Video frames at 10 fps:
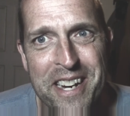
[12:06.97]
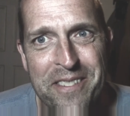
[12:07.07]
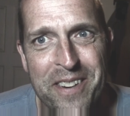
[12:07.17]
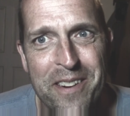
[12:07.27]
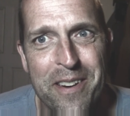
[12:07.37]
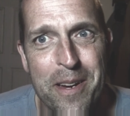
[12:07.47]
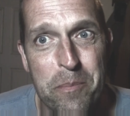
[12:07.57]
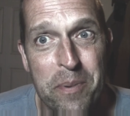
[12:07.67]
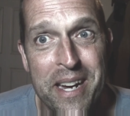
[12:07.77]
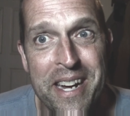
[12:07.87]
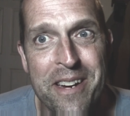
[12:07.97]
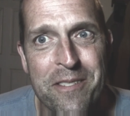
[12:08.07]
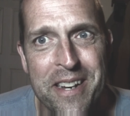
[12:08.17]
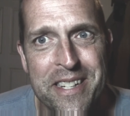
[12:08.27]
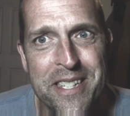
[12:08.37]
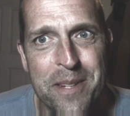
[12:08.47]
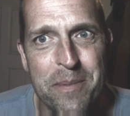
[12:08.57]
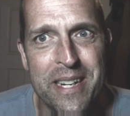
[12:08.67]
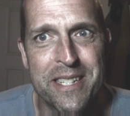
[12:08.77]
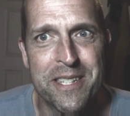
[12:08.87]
like, very appealing to me.